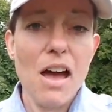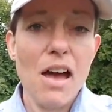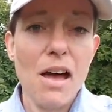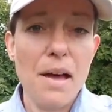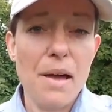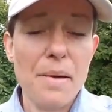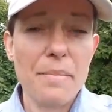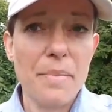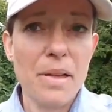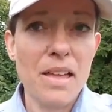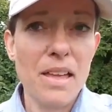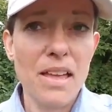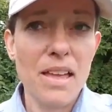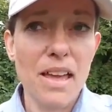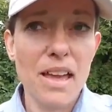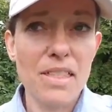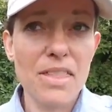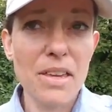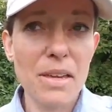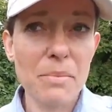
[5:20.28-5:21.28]
I
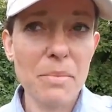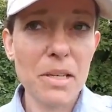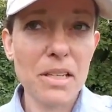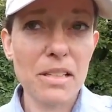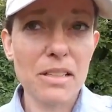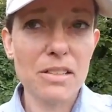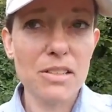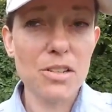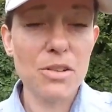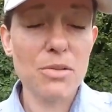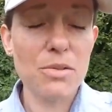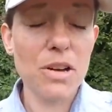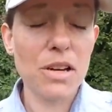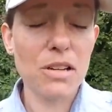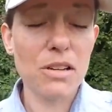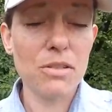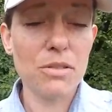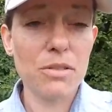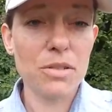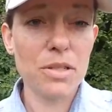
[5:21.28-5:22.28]
think I'm going to do
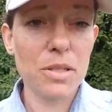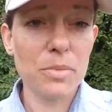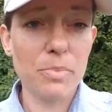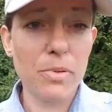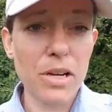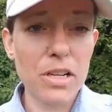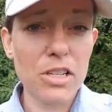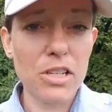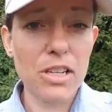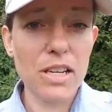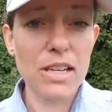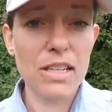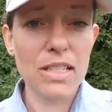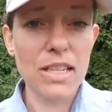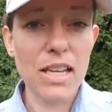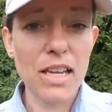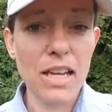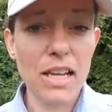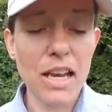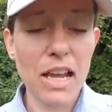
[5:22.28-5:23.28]
a Google
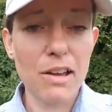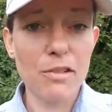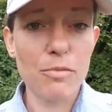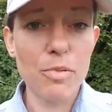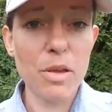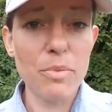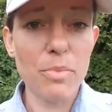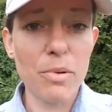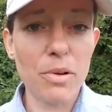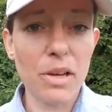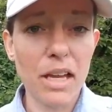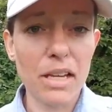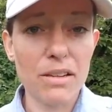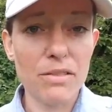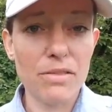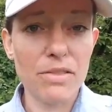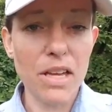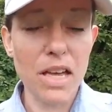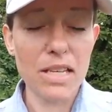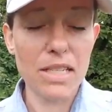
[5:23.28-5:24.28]
spreadsheet and have people
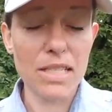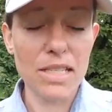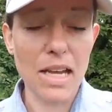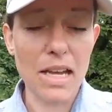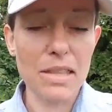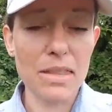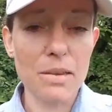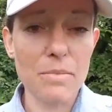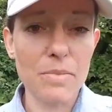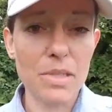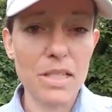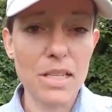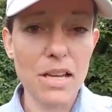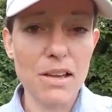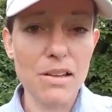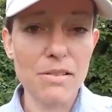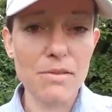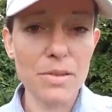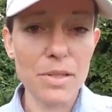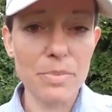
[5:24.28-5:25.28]
kind of assign
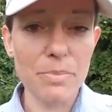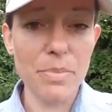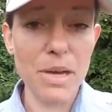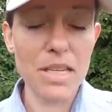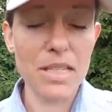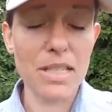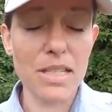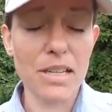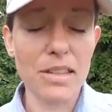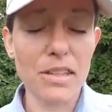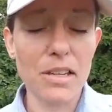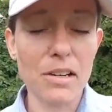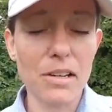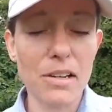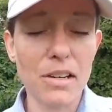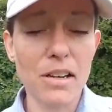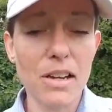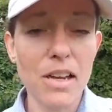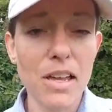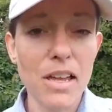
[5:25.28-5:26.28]
themselves based on
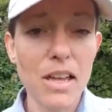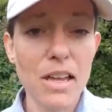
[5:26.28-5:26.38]
their